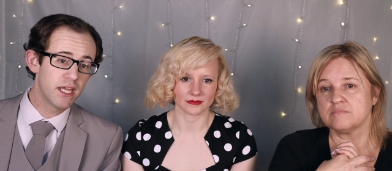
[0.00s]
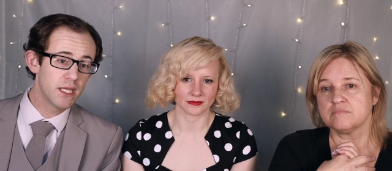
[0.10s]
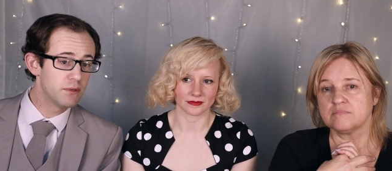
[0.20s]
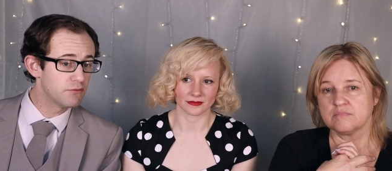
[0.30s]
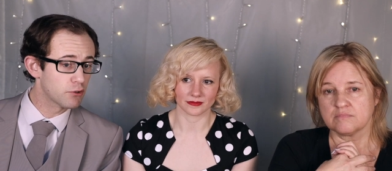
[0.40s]
Speaker 1: way,
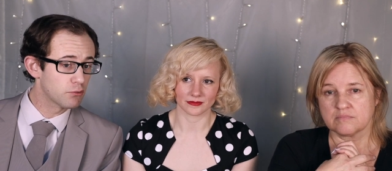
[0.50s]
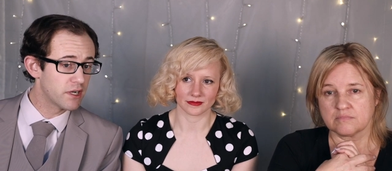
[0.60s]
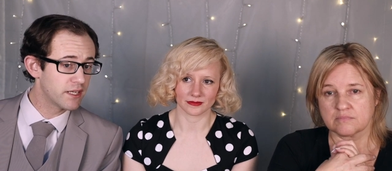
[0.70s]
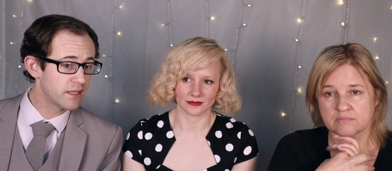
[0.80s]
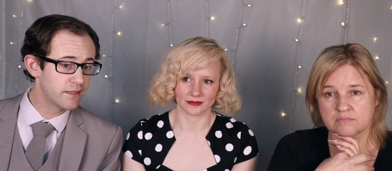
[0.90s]
even if we're
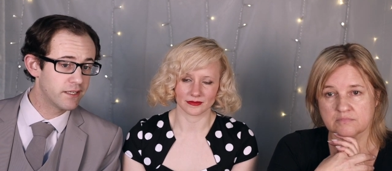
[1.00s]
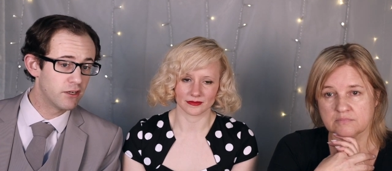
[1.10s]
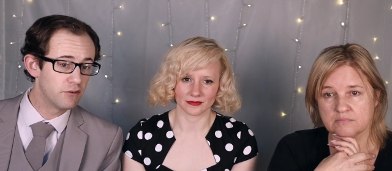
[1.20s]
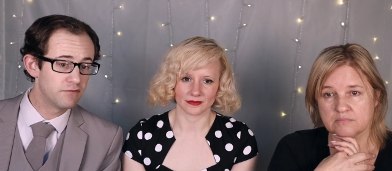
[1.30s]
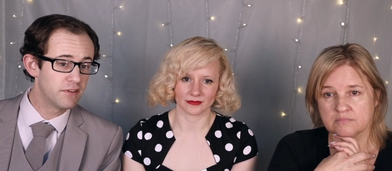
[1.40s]
running, you
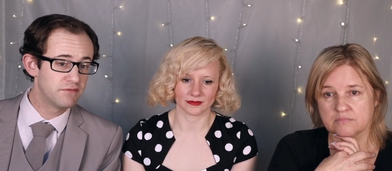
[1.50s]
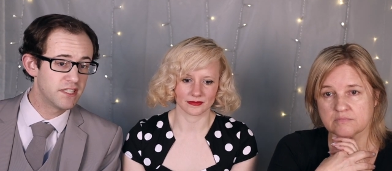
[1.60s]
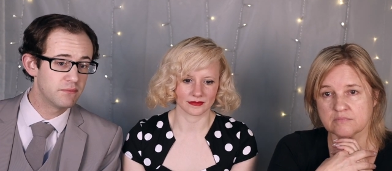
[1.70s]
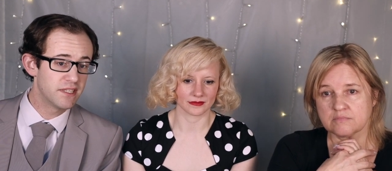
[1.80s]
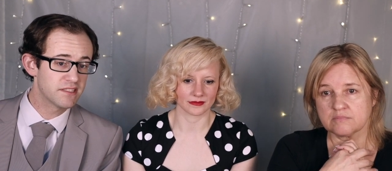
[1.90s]
know,
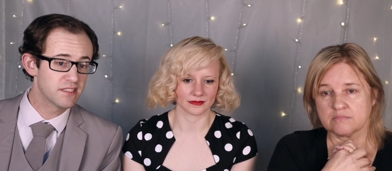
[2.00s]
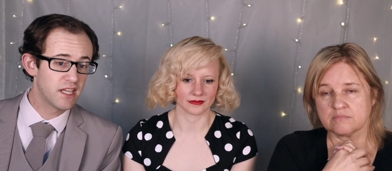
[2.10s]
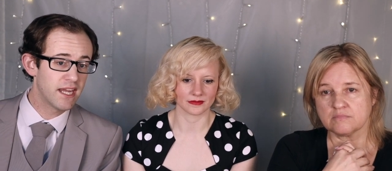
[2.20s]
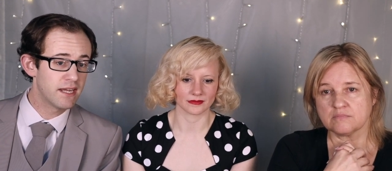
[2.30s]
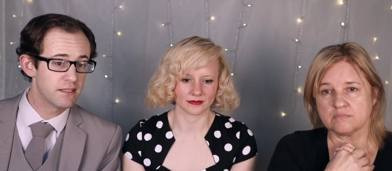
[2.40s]
fifteen minutes
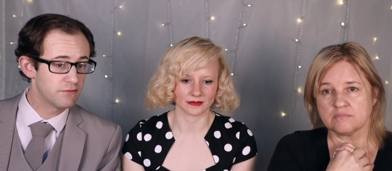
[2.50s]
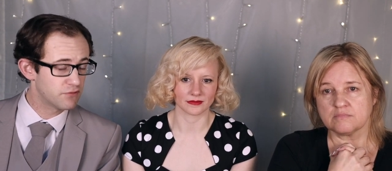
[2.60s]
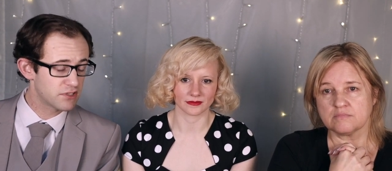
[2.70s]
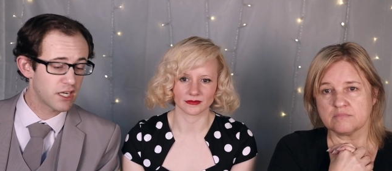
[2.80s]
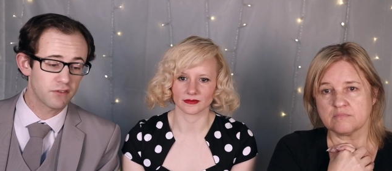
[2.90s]
late,
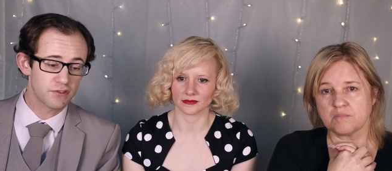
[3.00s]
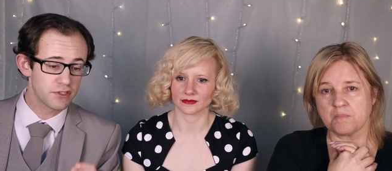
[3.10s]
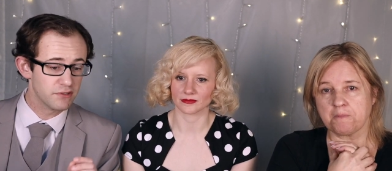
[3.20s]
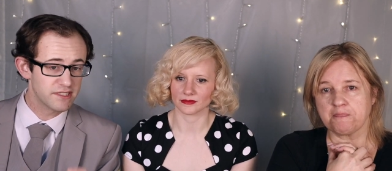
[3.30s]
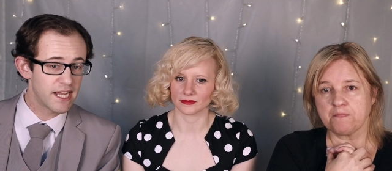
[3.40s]

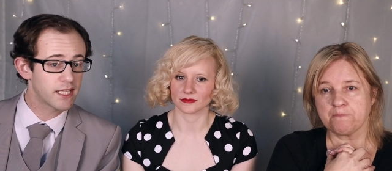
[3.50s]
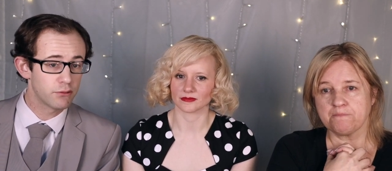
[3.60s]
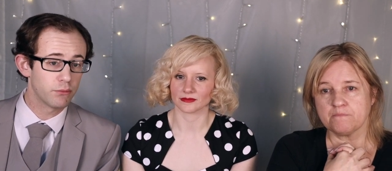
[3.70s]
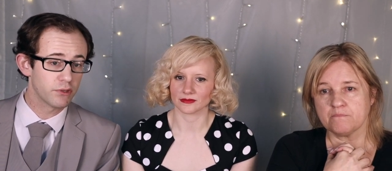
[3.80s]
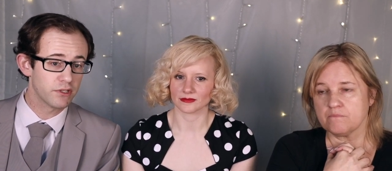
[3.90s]
photographers know
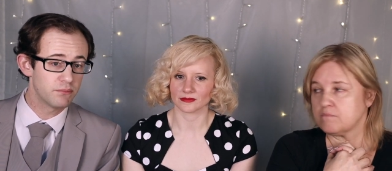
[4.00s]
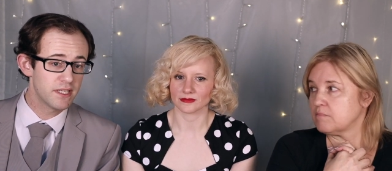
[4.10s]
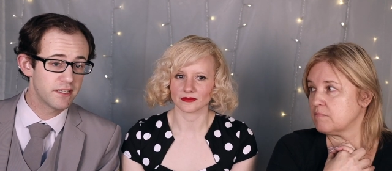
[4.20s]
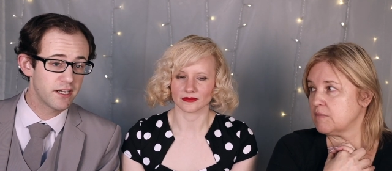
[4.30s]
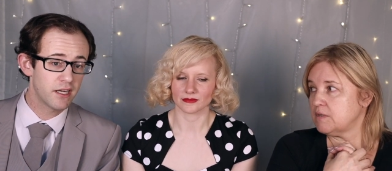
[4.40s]
exactly when we're going to
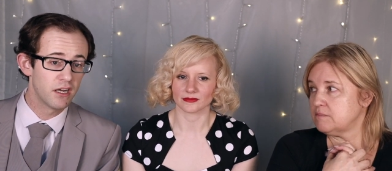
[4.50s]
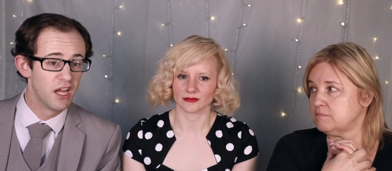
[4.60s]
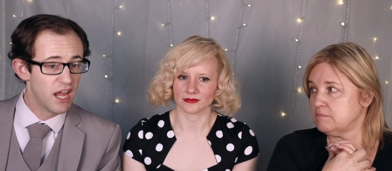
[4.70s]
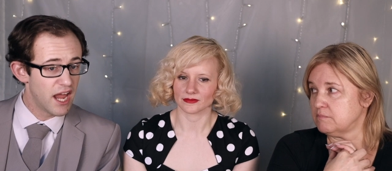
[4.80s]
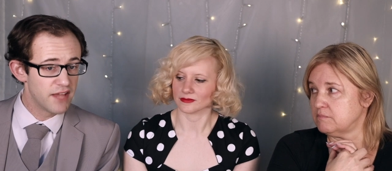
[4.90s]
be there,
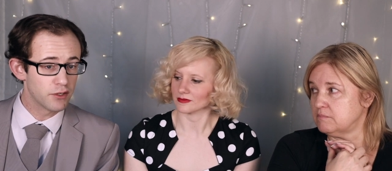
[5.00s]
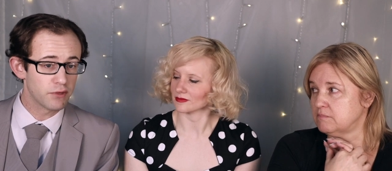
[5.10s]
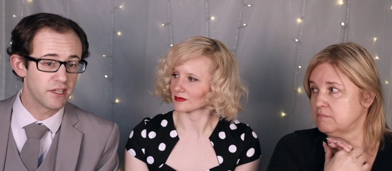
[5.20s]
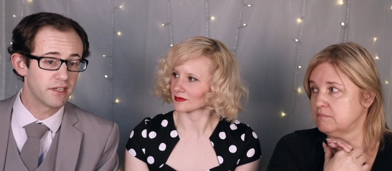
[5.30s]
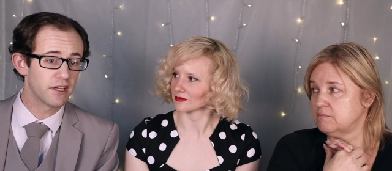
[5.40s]
and they're
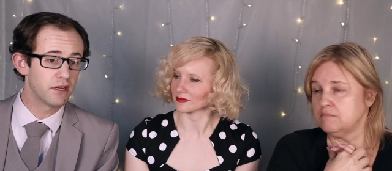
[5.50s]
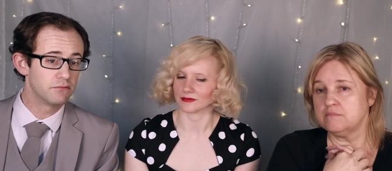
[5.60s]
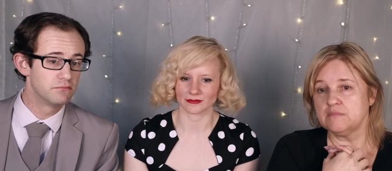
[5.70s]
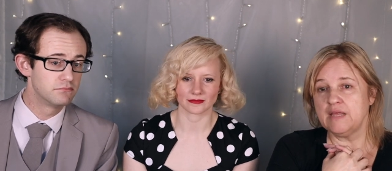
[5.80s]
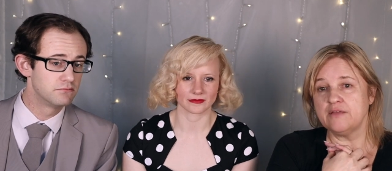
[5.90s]
ready to
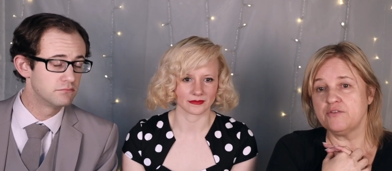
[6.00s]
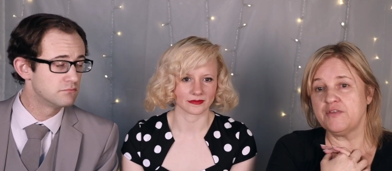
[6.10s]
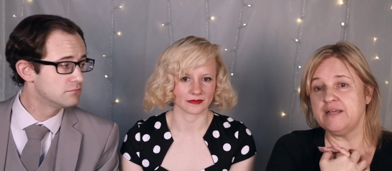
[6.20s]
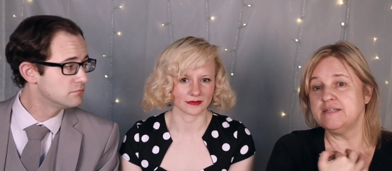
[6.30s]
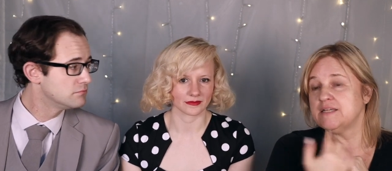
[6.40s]
go.
Speaker 2: The other
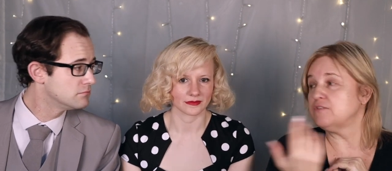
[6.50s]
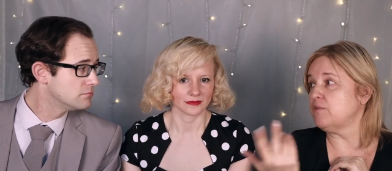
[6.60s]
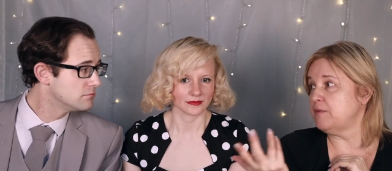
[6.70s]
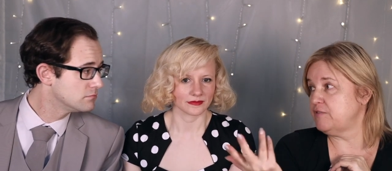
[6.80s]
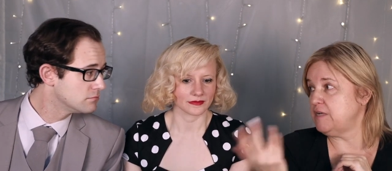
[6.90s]
thing is that
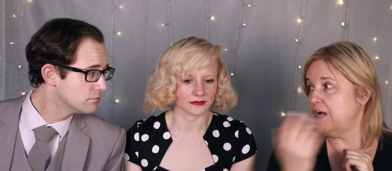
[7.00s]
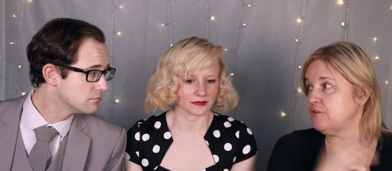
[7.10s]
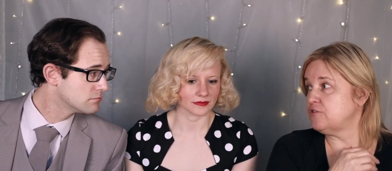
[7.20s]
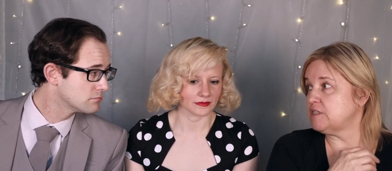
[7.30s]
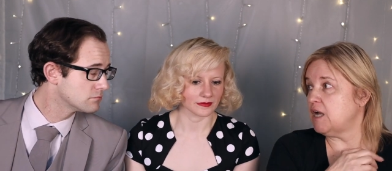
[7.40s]
from the
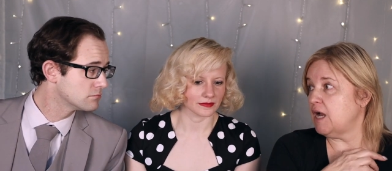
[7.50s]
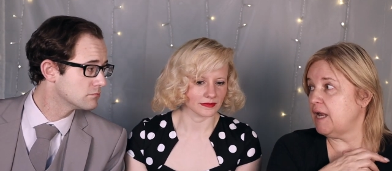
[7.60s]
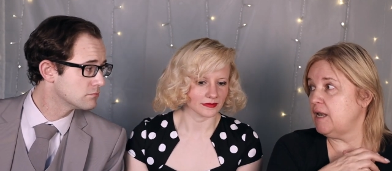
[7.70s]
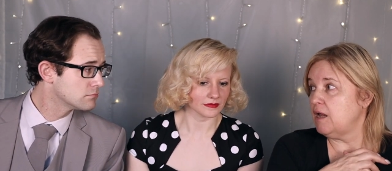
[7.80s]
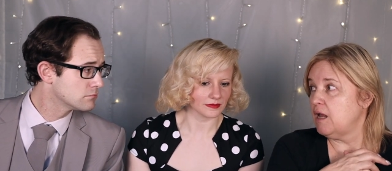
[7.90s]
photographer
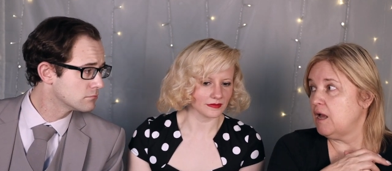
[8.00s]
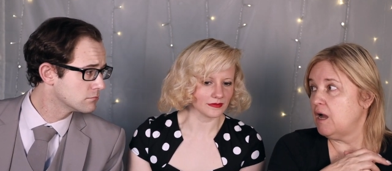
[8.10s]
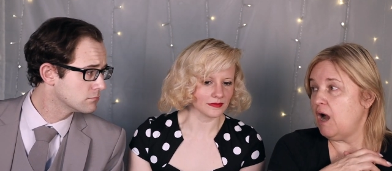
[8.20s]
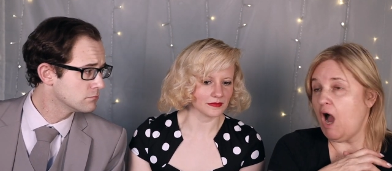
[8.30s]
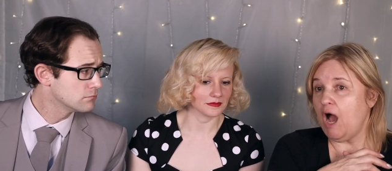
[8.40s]
side,
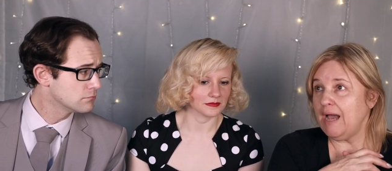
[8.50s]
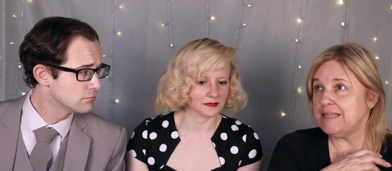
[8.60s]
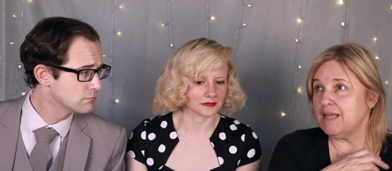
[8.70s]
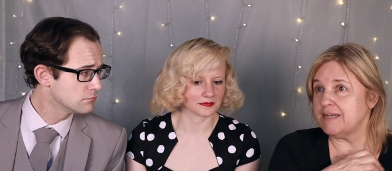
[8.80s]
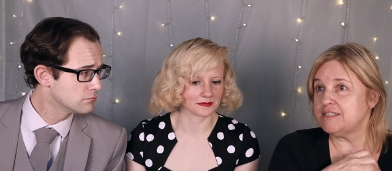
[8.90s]

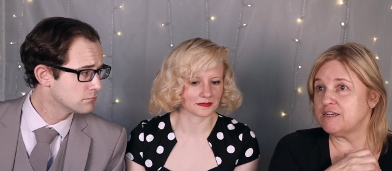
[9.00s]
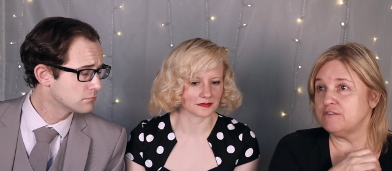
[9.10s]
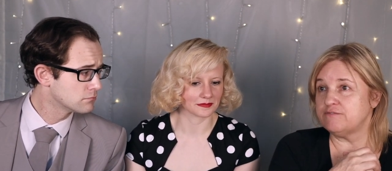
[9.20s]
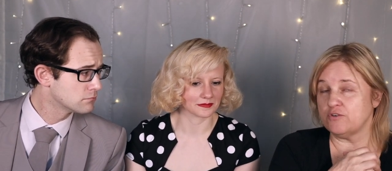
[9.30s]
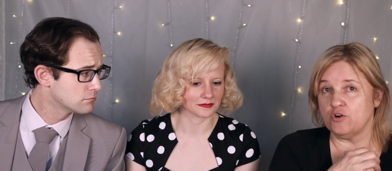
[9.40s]
I like to
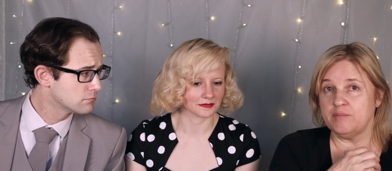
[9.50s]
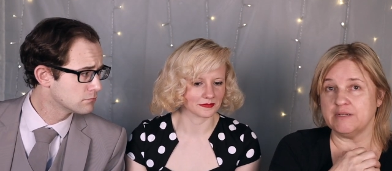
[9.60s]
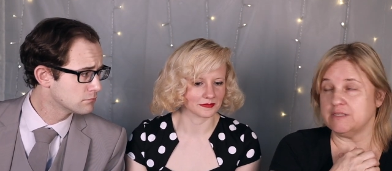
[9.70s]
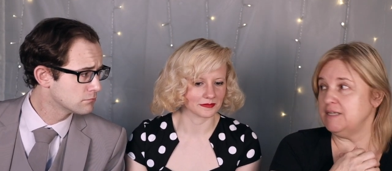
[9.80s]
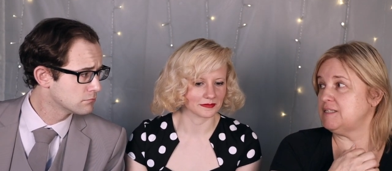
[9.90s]
confirm
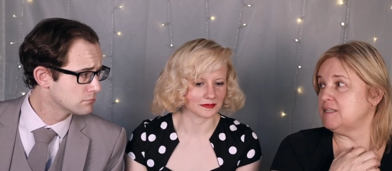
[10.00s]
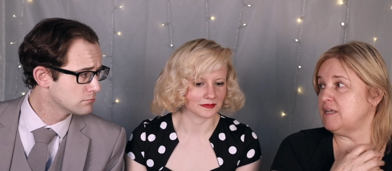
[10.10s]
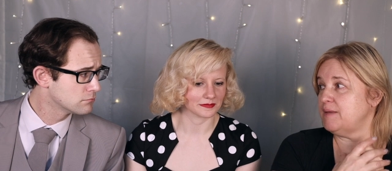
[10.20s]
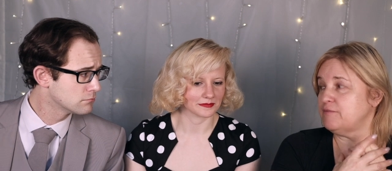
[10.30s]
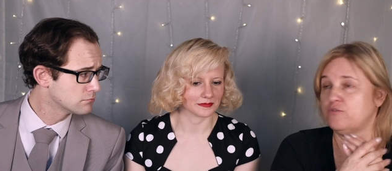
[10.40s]
at least the
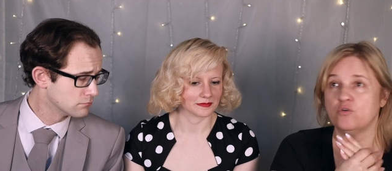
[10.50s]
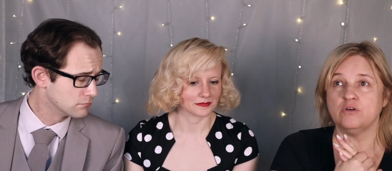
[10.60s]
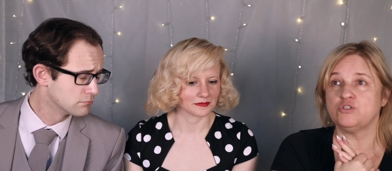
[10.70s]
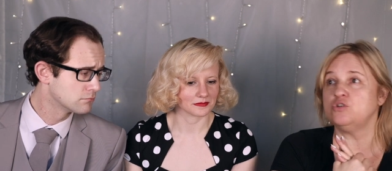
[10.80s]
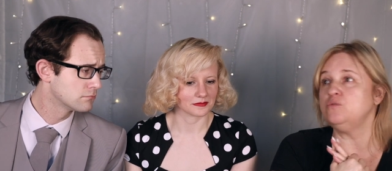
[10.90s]
day
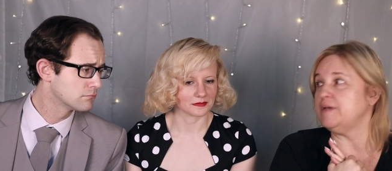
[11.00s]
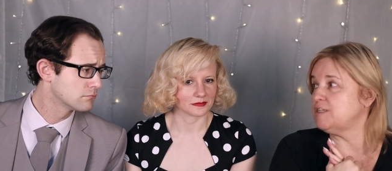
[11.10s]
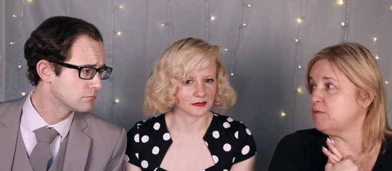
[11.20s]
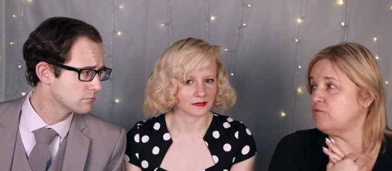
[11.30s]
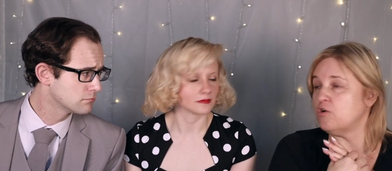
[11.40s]
before, mm-hmm. two
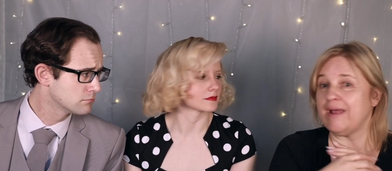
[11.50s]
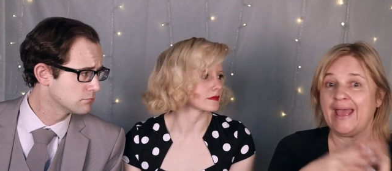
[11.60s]
weeks before,